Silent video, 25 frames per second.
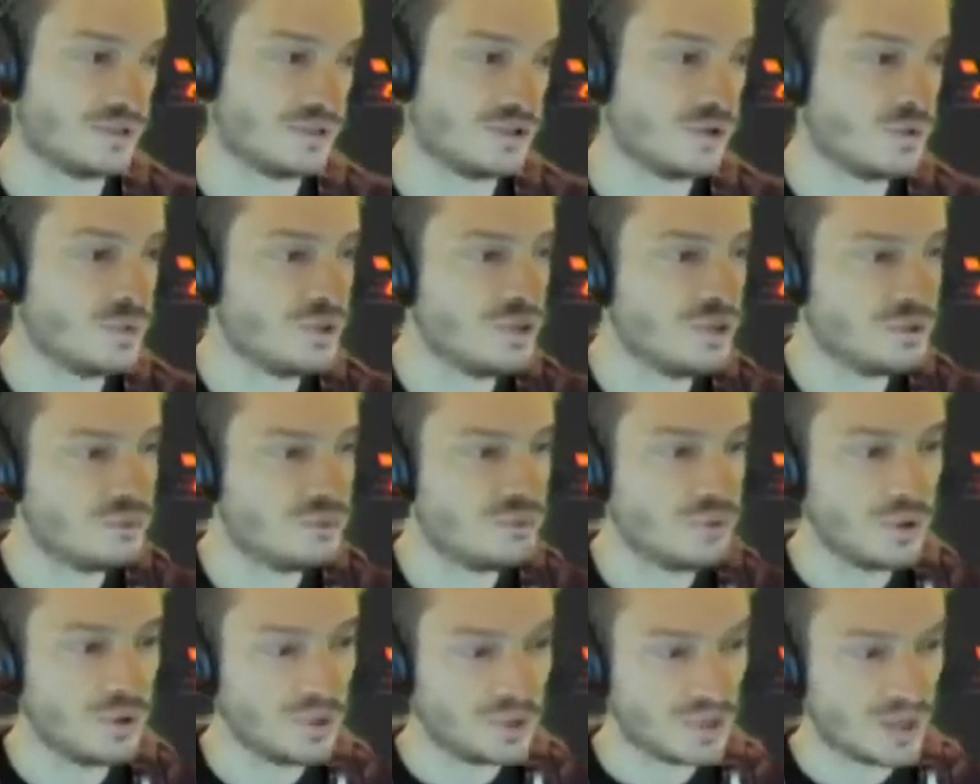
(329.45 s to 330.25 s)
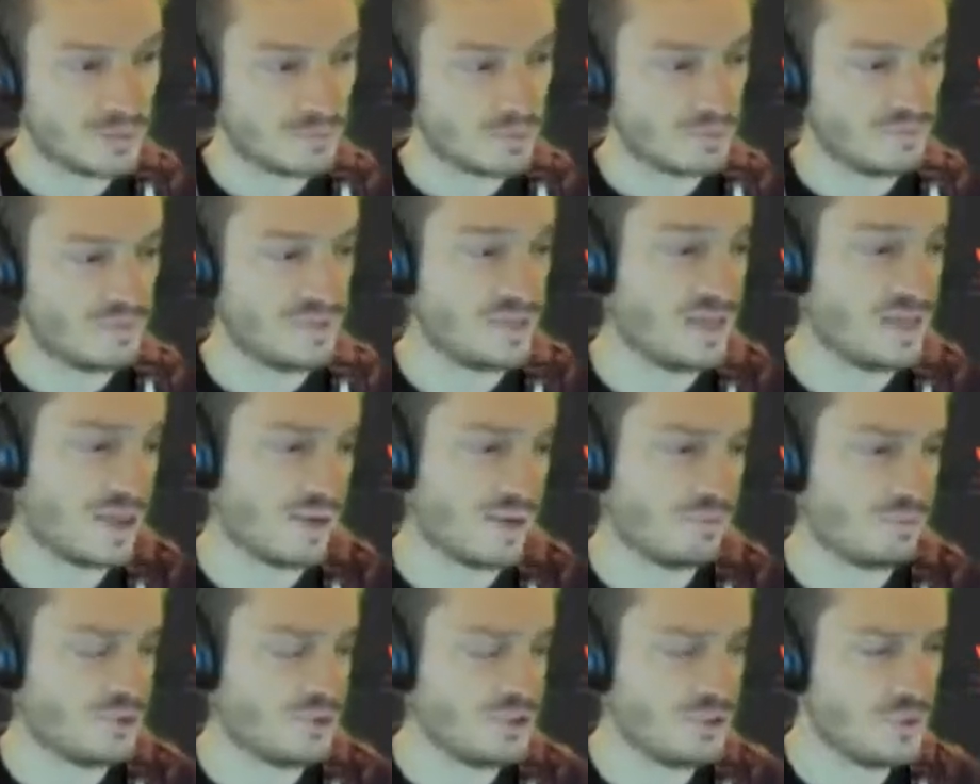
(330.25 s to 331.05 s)
So when you booted up a
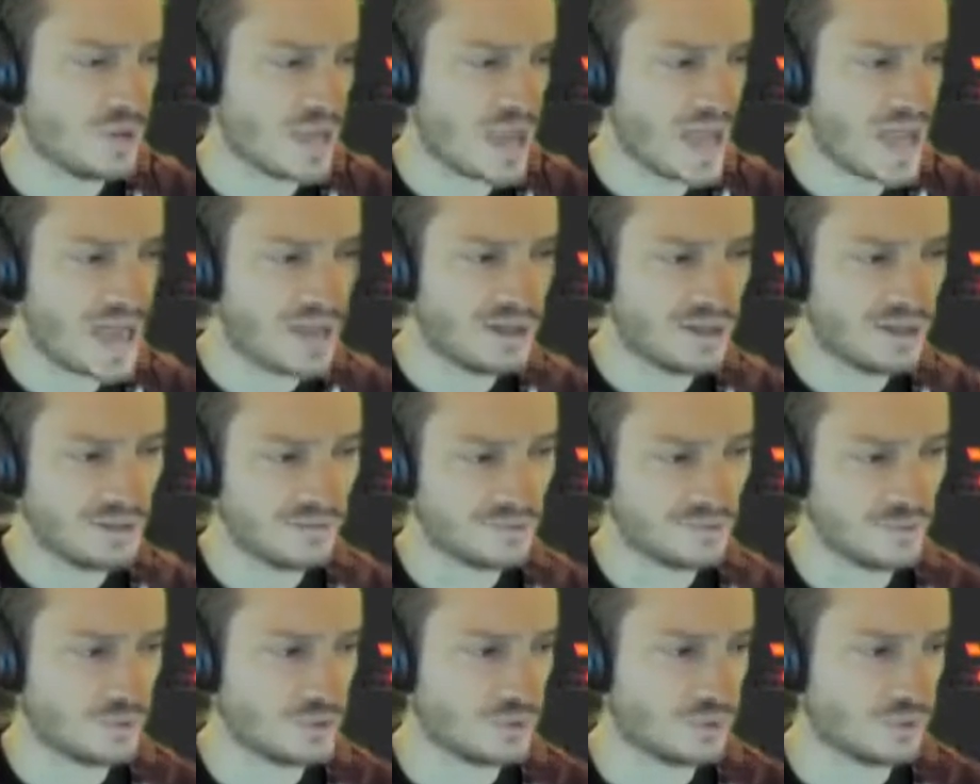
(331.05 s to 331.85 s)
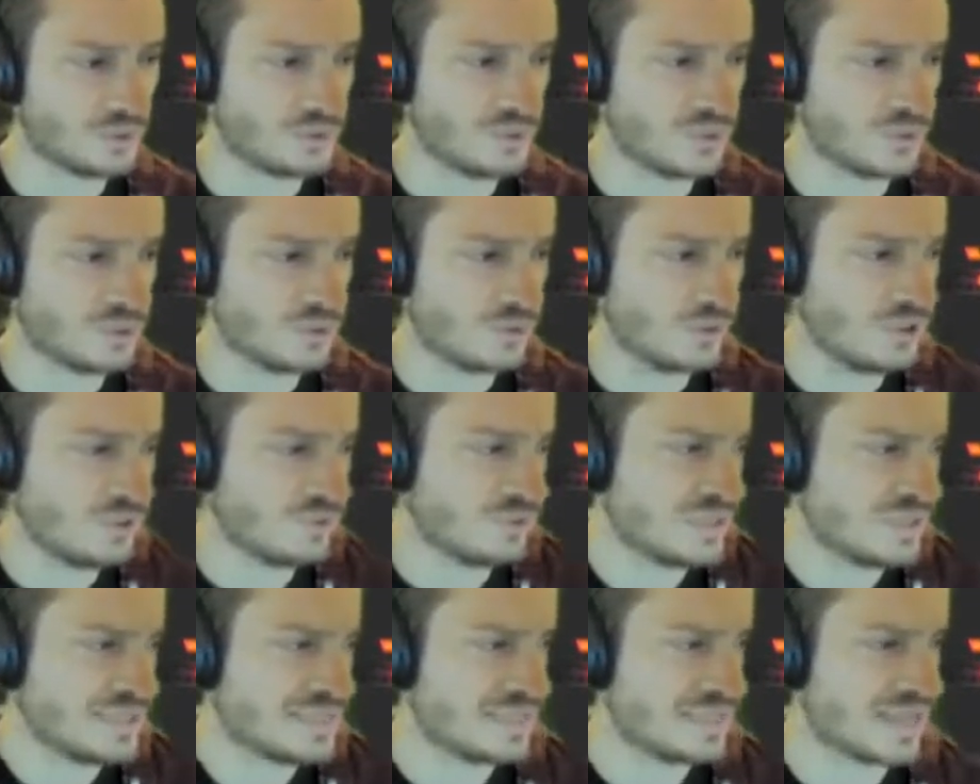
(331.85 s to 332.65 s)
VM, when you added a virtual disk, when you
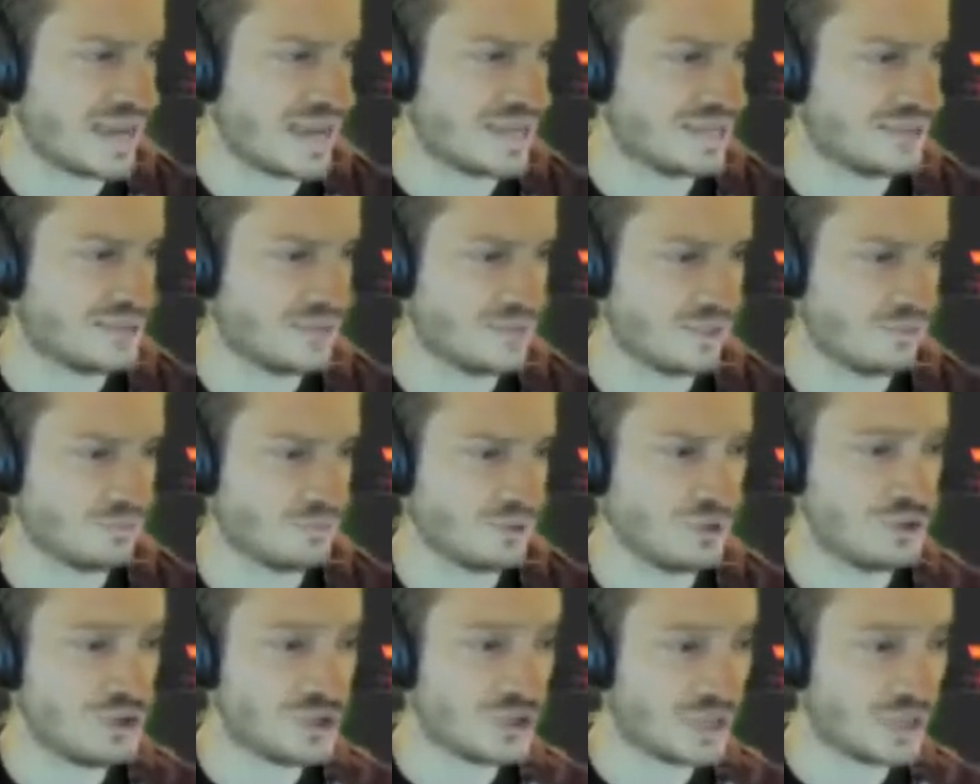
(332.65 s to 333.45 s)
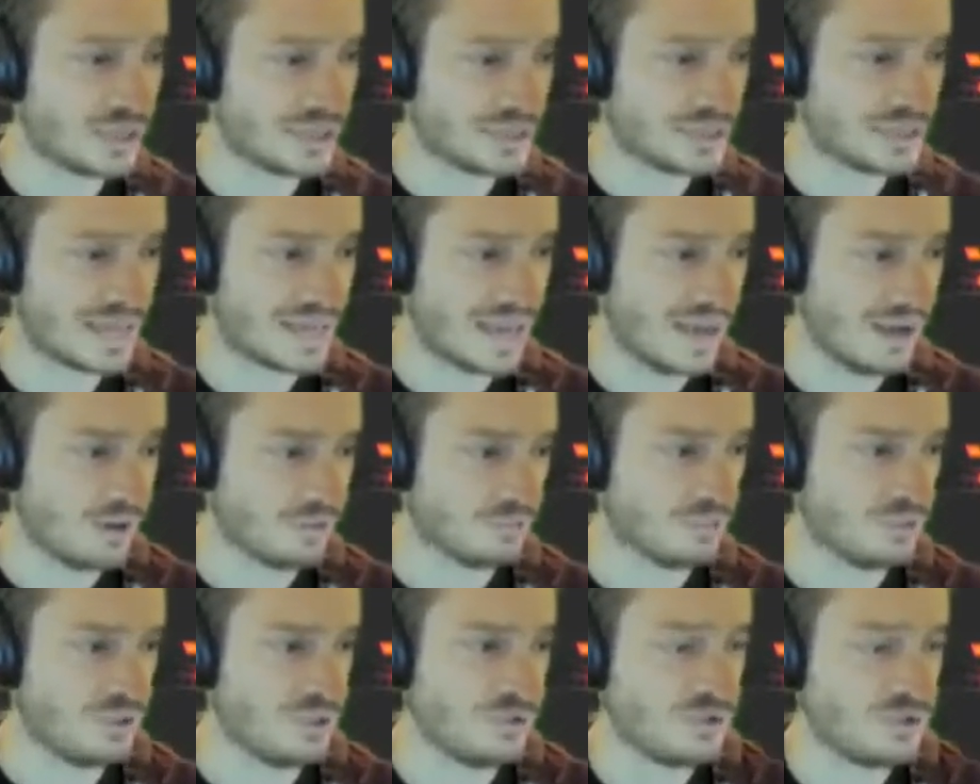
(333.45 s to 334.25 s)
resized it, when you shut it
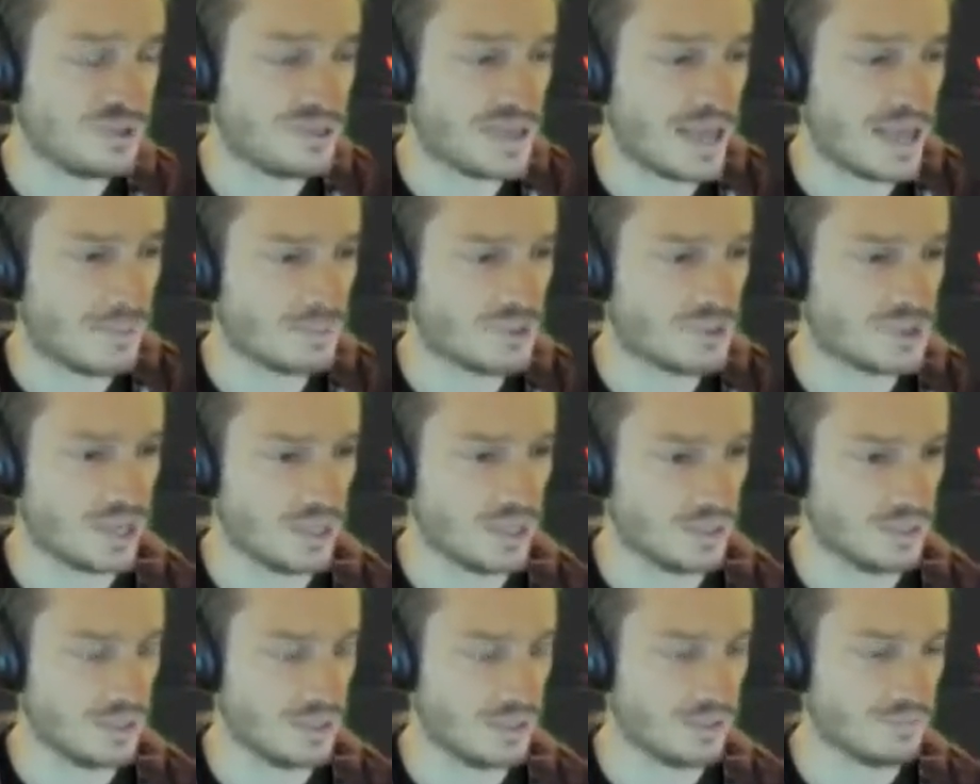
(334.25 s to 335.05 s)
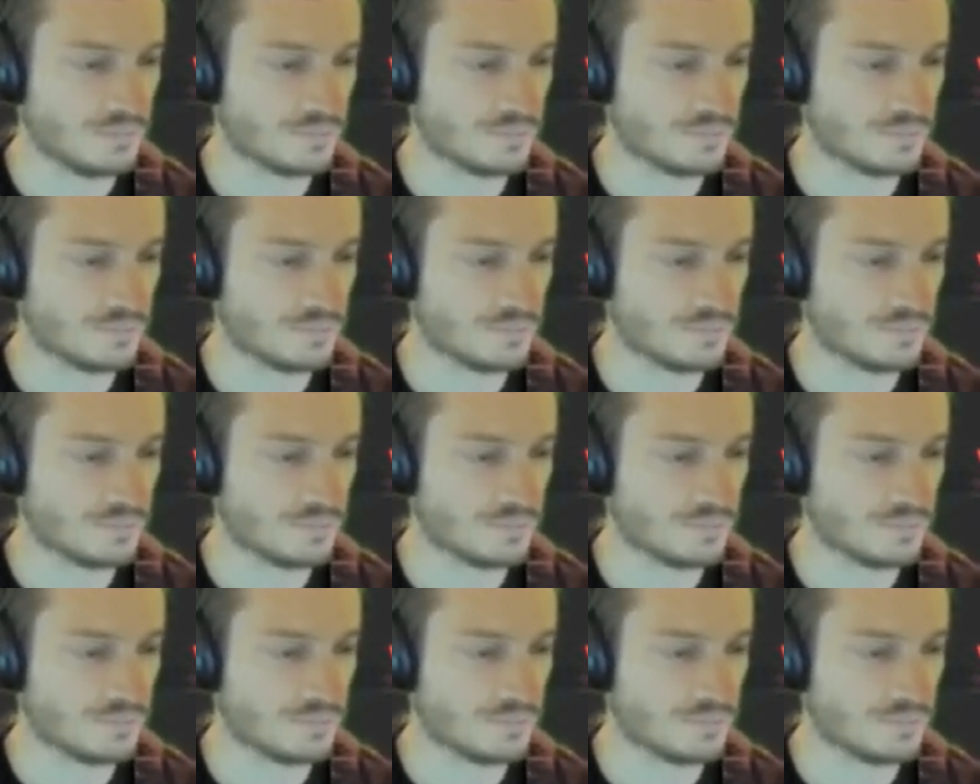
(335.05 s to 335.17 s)
down, when you snapshotted it,